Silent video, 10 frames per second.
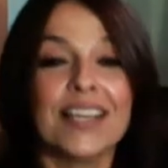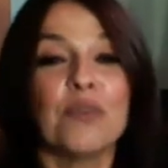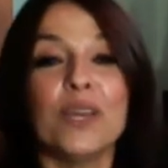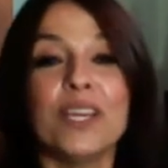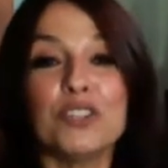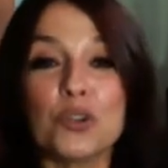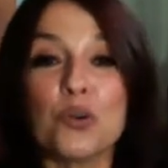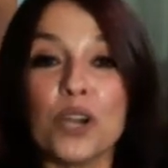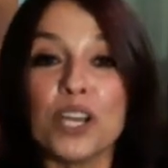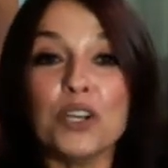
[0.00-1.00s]
we
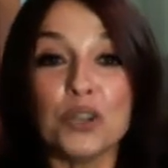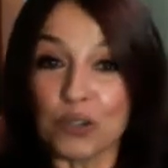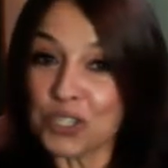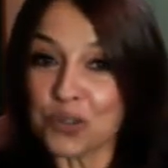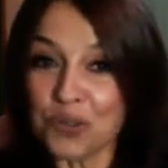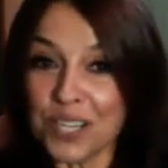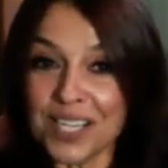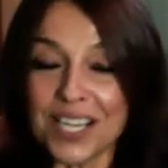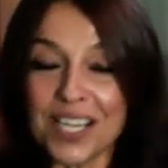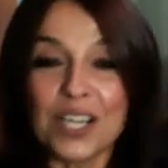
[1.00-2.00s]
enjoy nurturing,